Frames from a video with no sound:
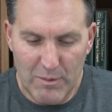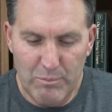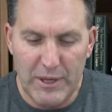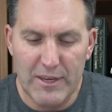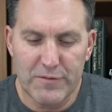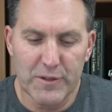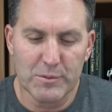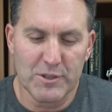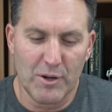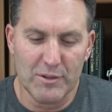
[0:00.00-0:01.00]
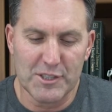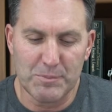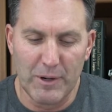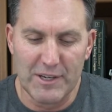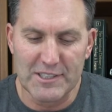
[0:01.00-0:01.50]
Being filled with the Holy
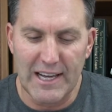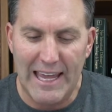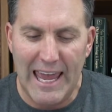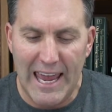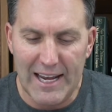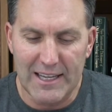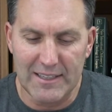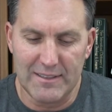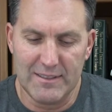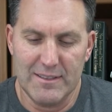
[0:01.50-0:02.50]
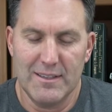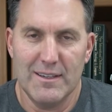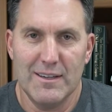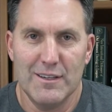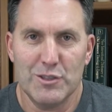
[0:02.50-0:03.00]
Spirit is not adding
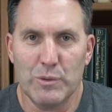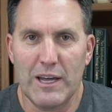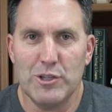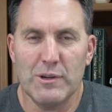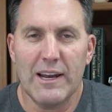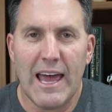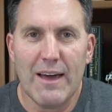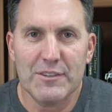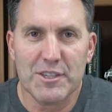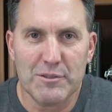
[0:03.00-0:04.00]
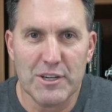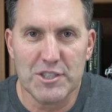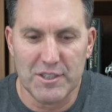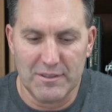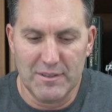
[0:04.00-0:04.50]
to what I do not have as a
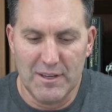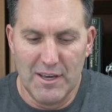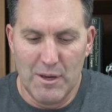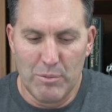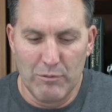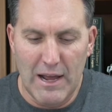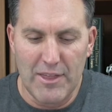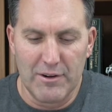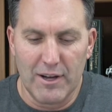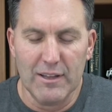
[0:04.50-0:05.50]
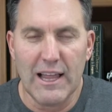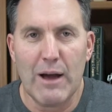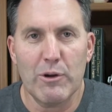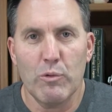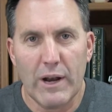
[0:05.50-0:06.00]
Christian, but rather
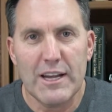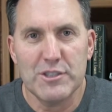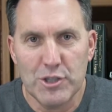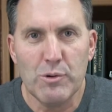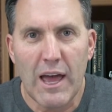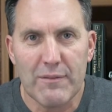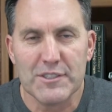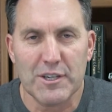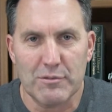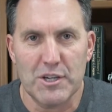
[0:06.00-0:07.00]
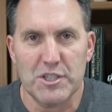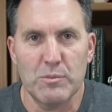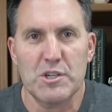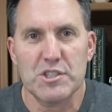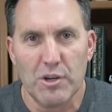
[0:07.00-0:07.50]
allowing what I do have as a Christian,
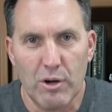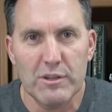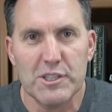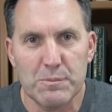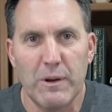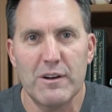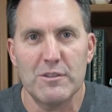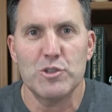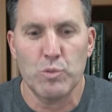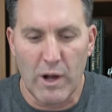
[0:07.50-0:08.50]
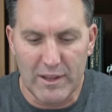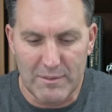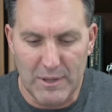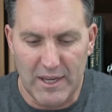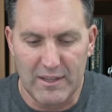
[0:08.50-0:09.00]
which is the Holy Spirit dwelling
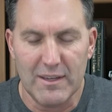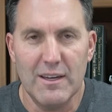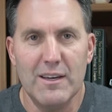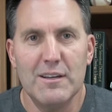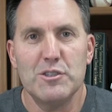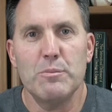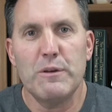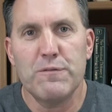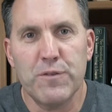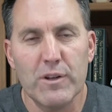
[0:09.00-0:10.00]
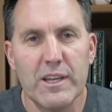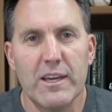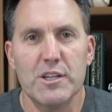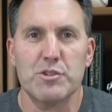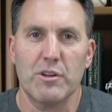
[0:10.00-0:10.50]
me, to be fully in
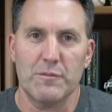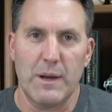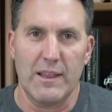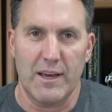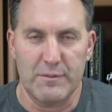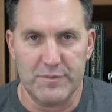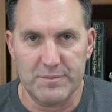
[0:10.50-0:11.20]
control of my life.